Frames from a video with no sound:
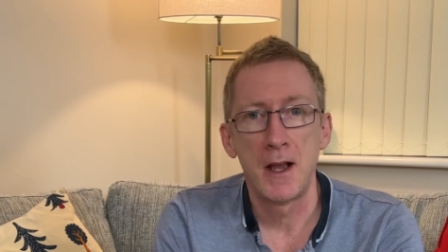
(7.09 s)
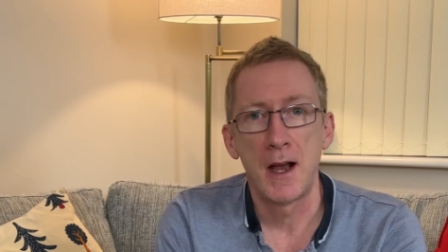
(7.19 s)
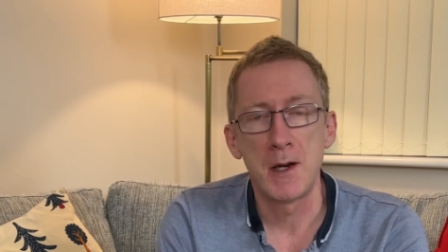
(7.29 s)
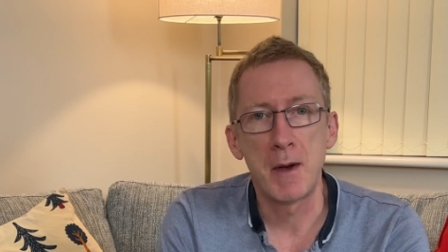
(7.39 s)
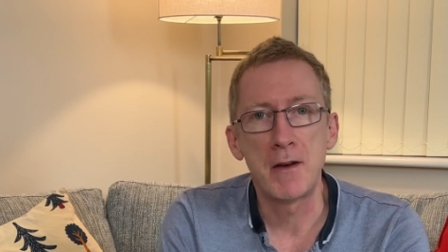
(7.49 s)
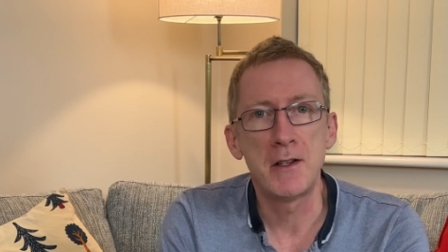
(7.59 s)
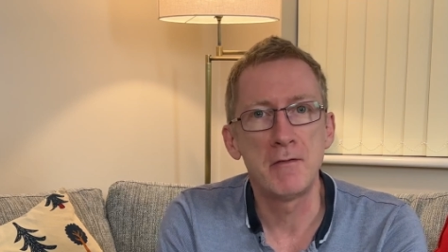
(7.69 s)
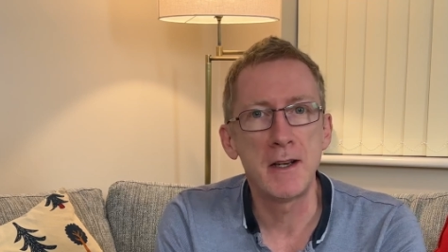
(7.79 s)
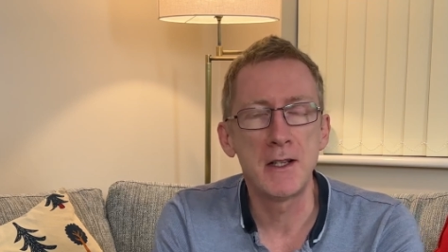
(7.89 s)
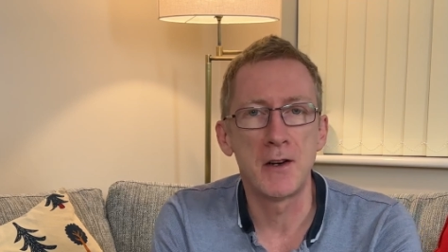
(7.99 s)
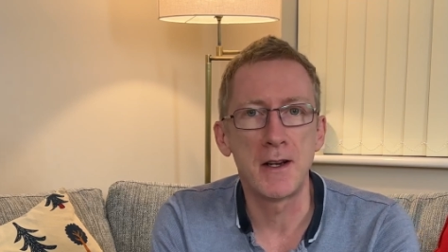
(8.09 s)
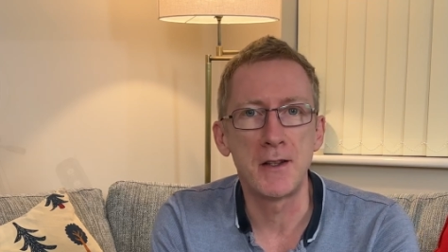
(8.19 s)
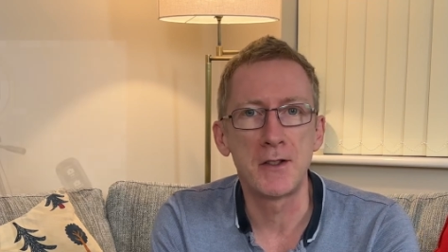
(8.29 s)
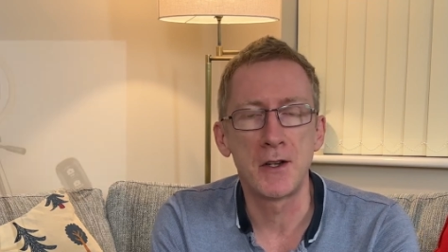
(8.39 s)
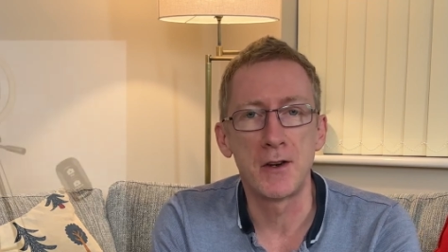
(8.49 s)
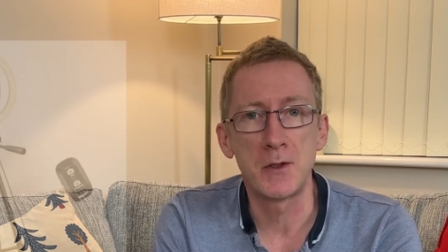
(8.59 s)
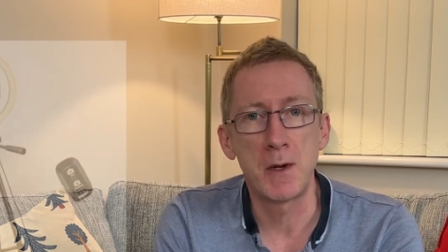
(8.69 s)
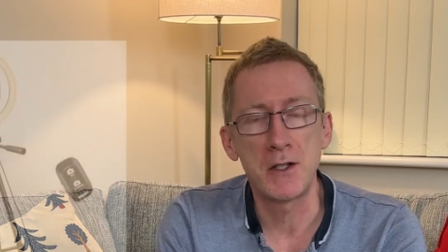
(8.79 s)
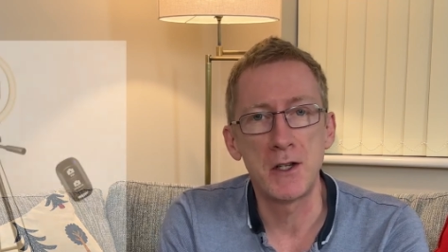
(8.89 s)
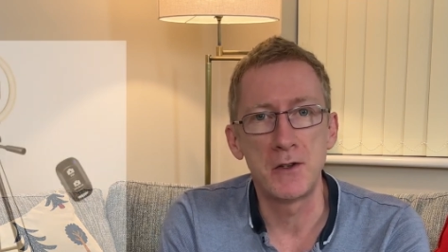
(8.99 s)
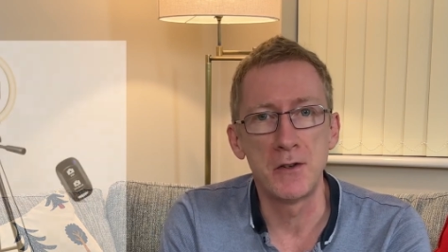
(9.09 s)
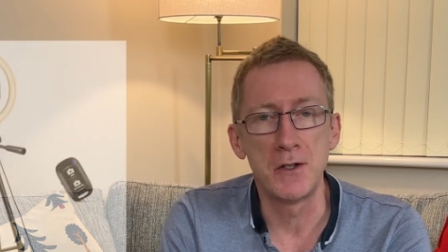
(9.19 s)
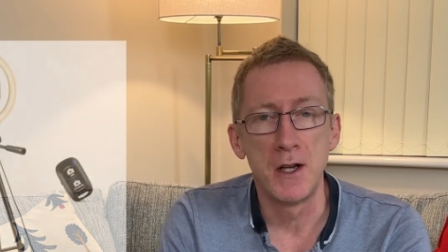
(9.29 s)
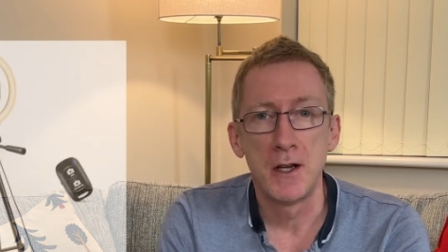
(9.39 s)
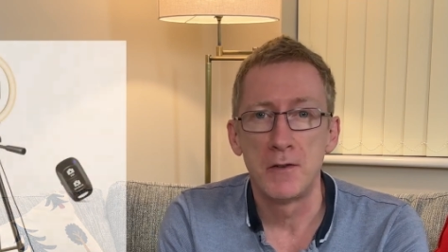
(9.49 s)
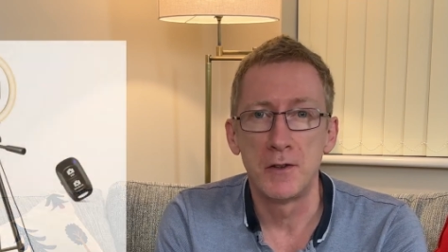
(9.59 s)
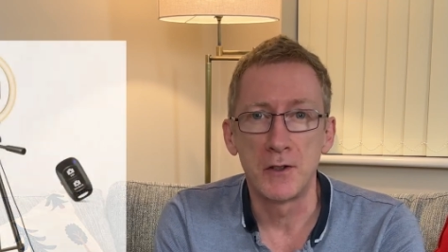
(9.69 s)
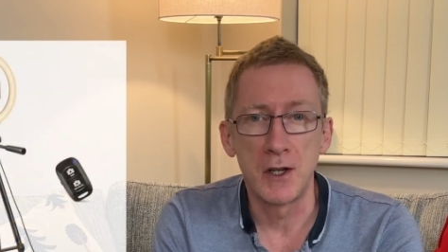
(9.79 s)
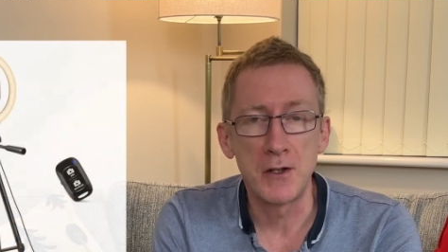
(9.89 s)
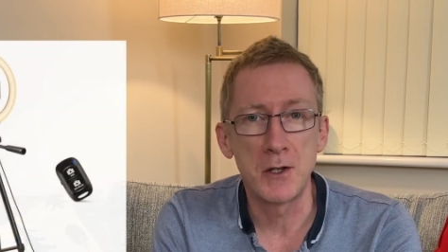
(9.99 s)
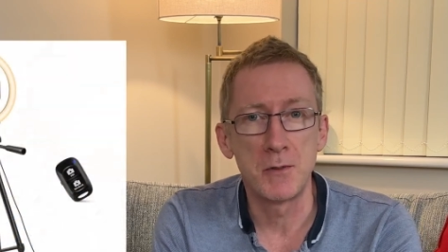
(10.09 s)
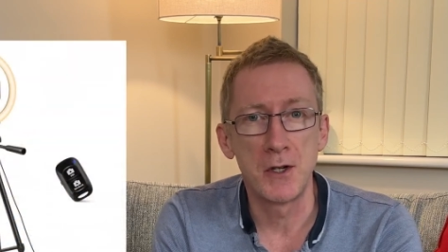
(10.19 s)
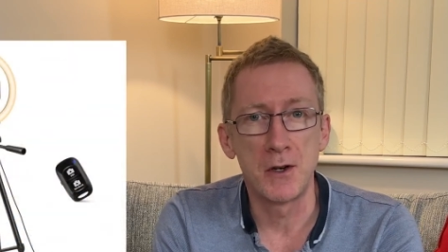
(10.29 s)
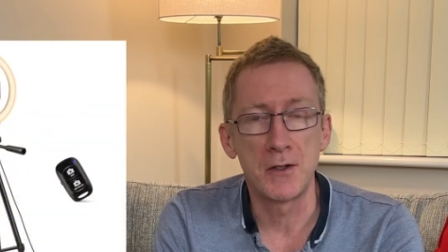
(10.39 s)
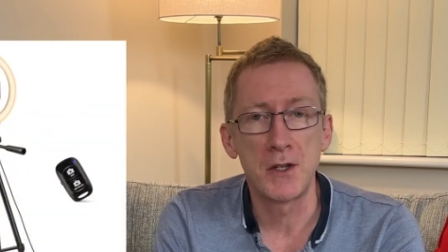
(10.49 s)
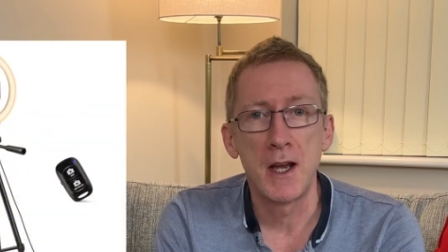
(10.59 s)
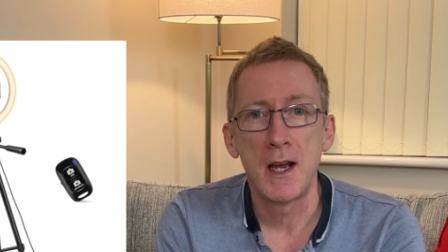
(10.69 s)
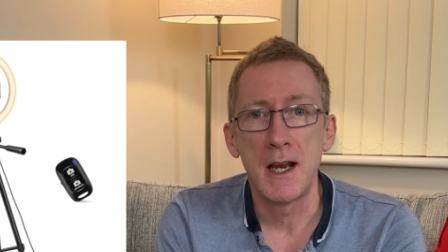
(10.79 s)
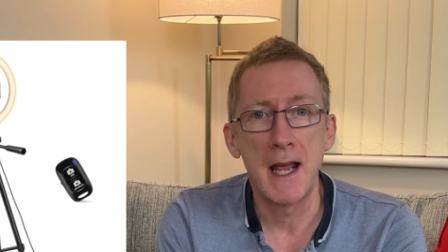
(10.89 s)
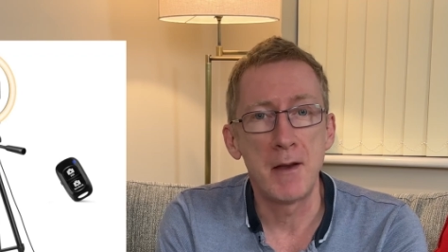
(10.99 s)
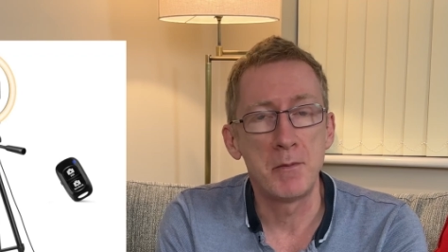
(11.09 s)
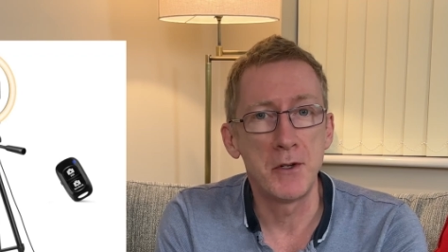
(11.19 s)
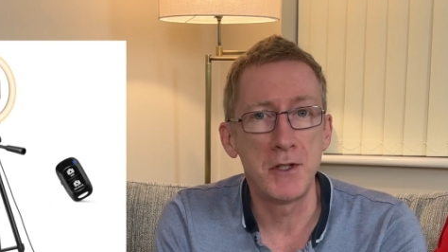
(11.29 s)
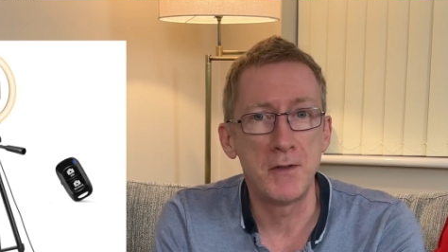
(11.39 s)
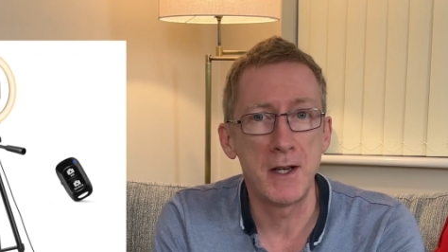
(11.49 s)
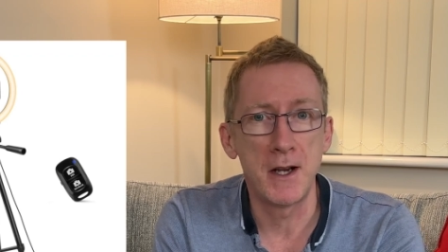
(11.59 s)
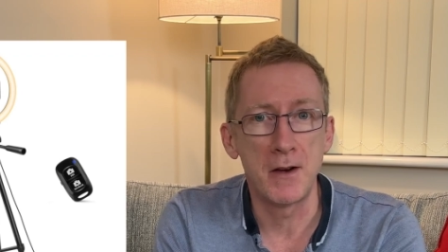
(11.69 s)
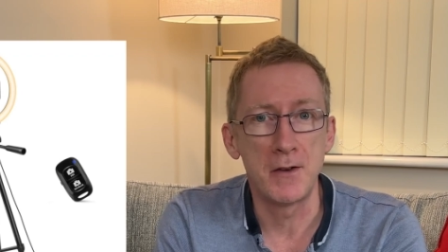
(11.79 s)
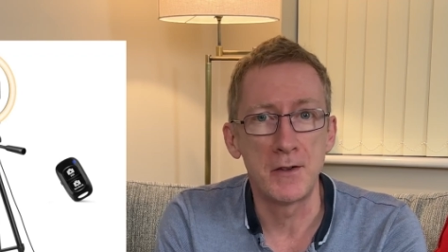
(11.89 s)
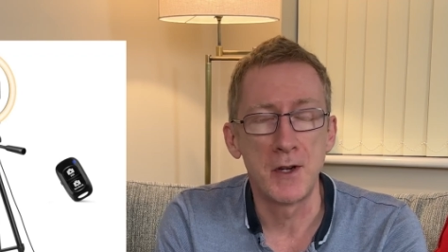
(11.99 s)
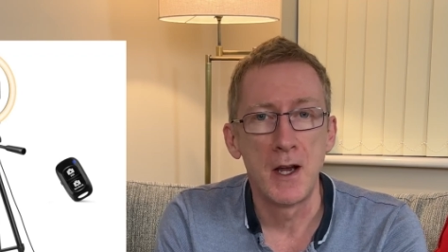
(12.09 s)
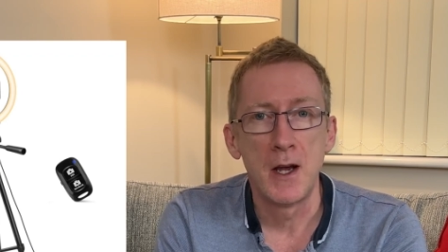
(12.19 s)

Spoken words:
And apparently ring lights are especially good for close-up shots in hair and beauty videos,